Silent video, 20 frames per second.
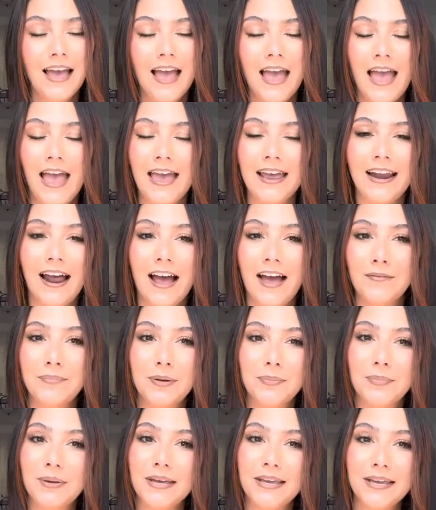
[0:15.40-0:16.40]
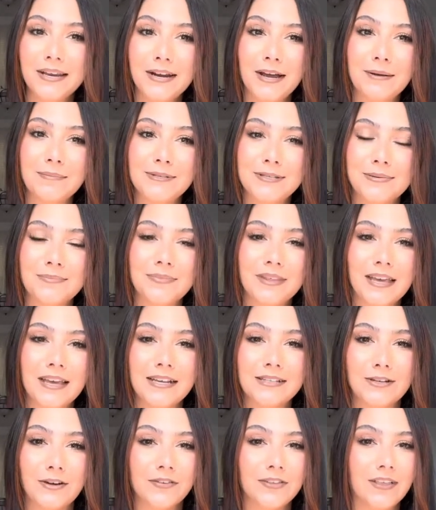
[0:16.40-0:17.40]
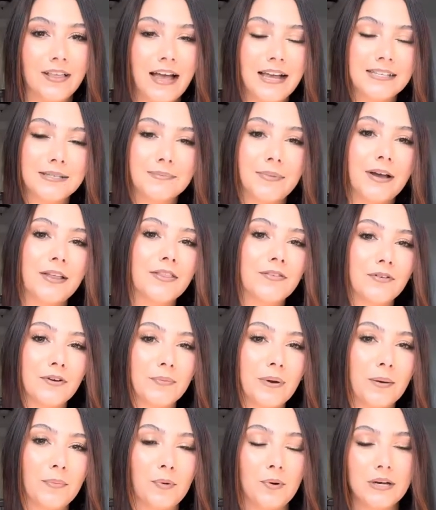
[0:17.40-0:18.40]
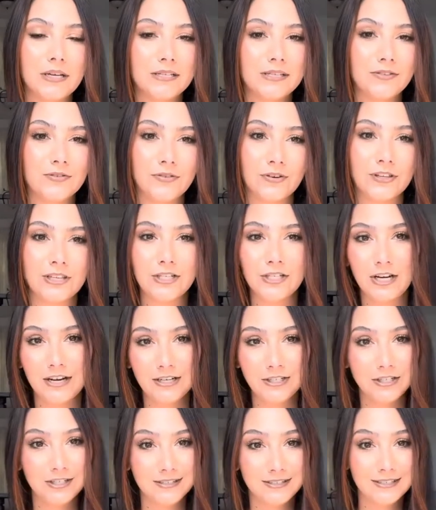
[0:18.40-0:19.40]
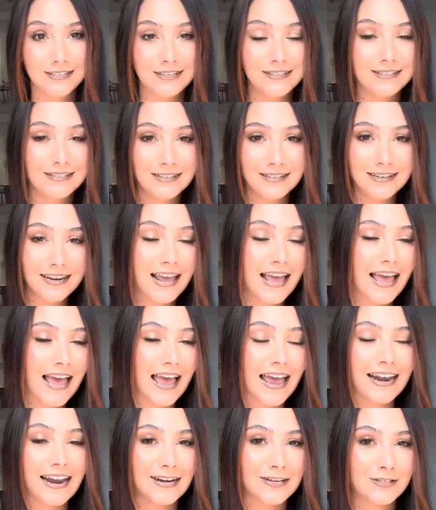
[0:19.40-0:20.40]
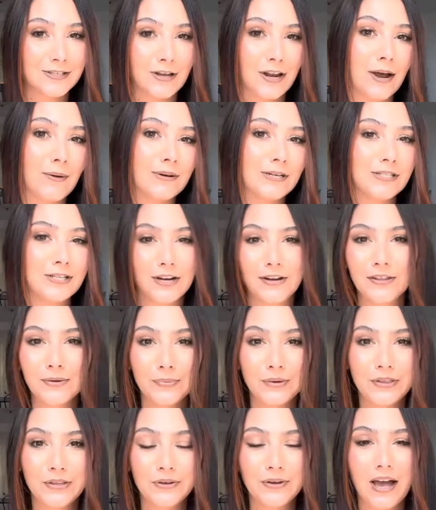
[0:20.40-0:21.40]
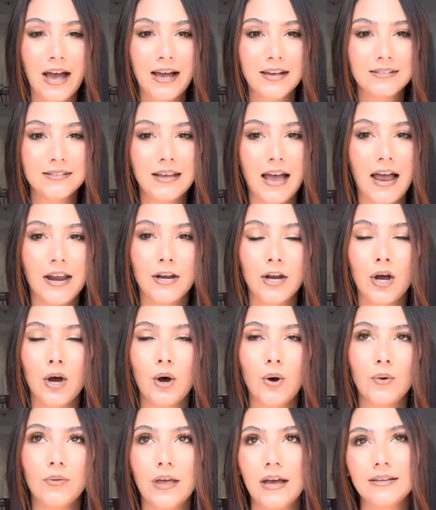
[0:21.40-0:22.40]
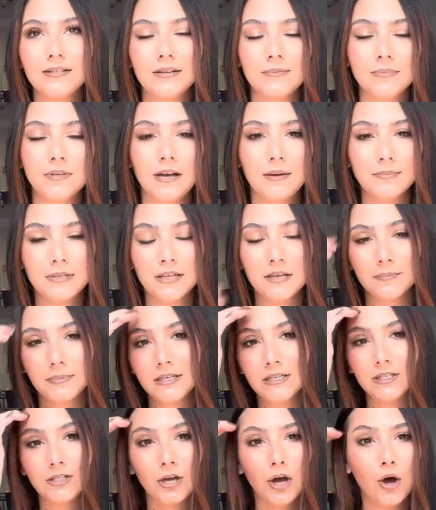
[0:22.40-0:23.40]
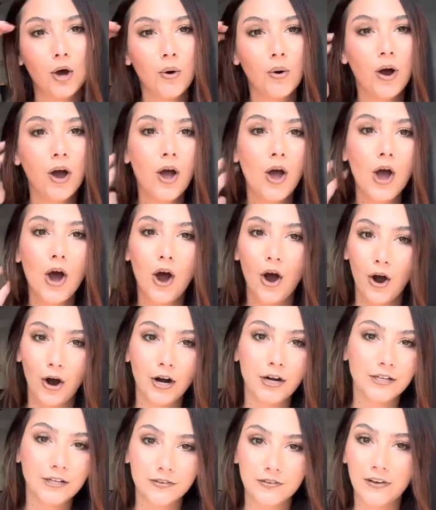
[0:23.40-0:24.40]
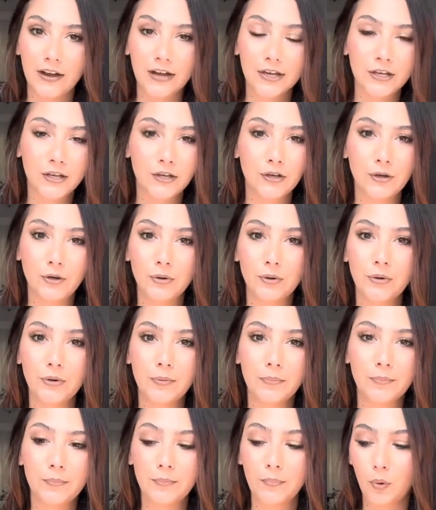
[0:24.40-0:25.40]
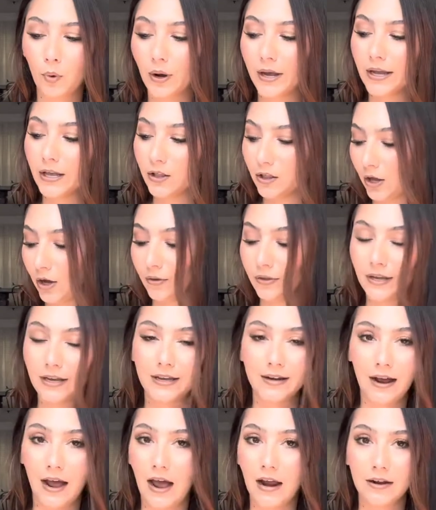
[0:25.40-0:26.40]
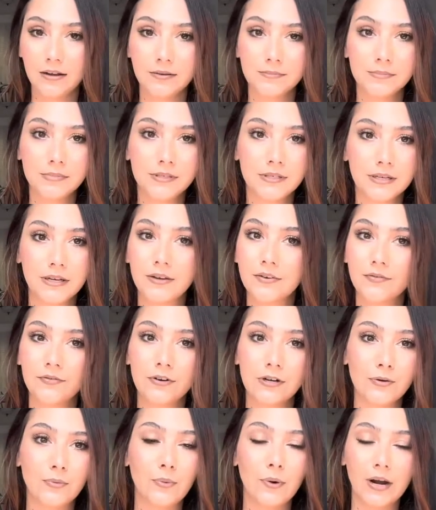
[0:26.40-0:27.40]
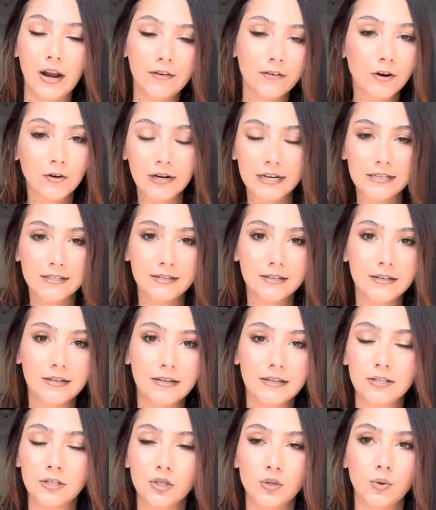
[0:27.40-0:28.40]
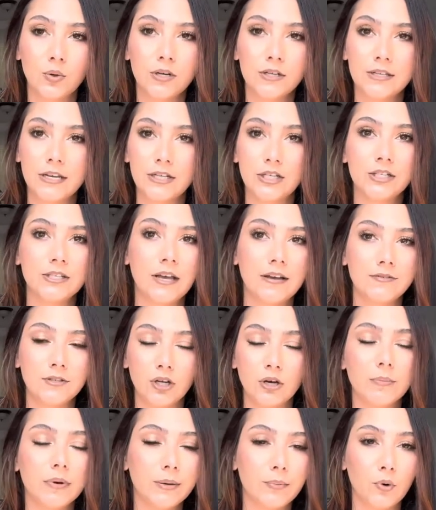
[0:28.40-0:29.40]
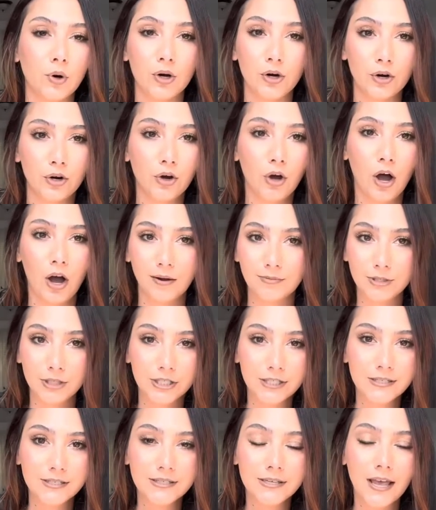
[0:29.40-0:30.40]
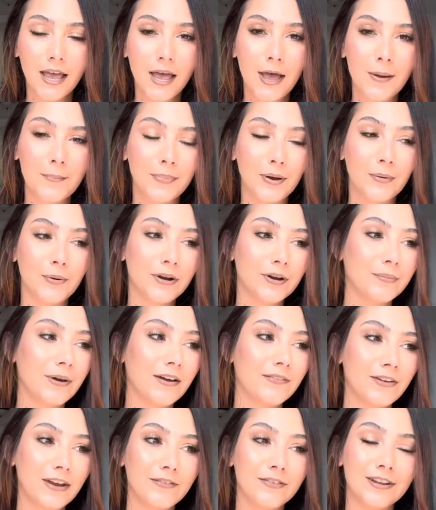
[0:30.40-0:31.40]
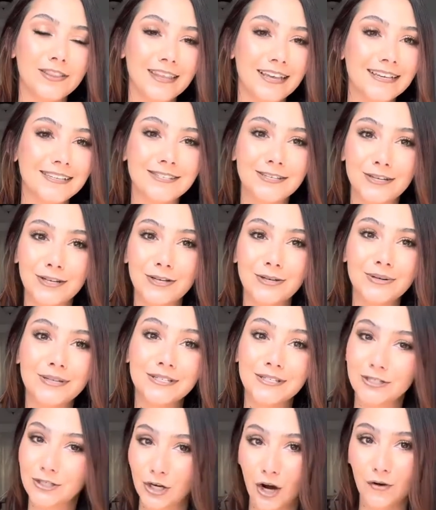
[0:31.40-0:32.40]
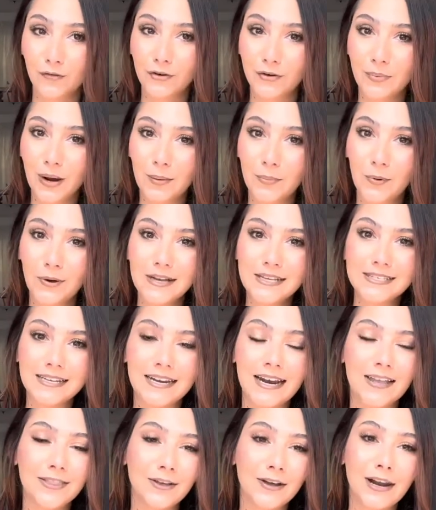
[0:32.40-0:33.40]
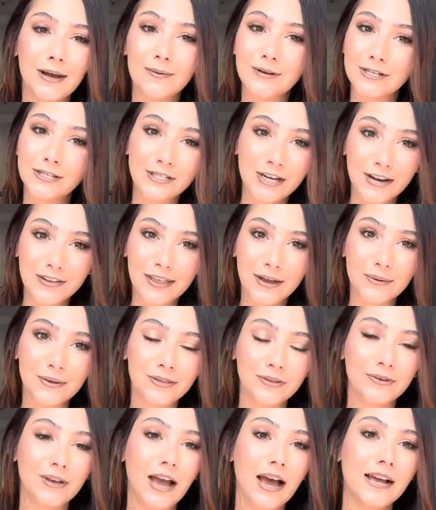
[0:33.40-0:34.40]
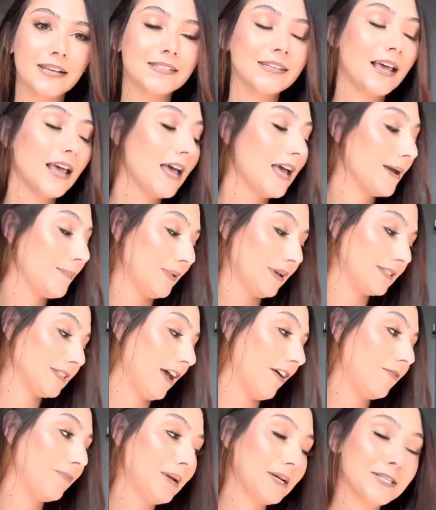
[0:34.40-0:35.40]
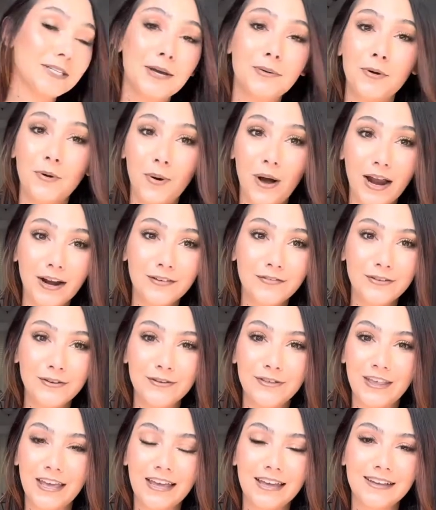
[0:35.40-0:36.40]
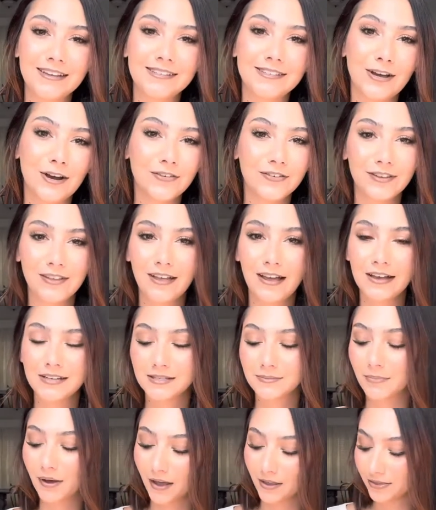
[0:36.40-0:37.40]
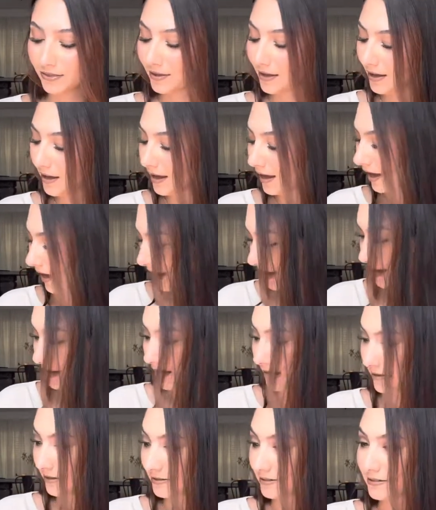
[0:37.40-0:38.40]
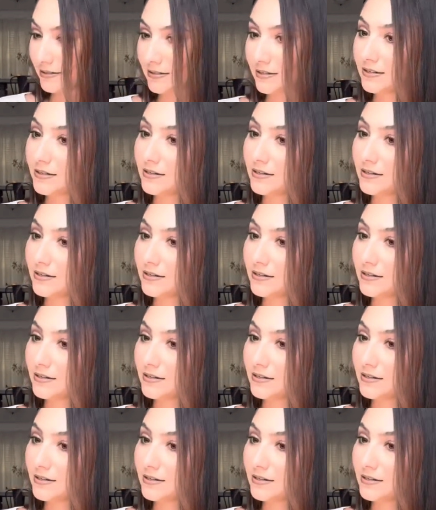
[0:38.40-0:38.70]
and I have been picking up some things over the last month for my boys for the changing season, and I just thought I would share them with you guys. I know that sometimes it can be so hard to find cute boy clothing and items for whatever reason in stores they just have so many more girl options but one of my favorite things to do is to shop for my boys and I thought I would share that with you guys because I've picked up quite a few things over the last month and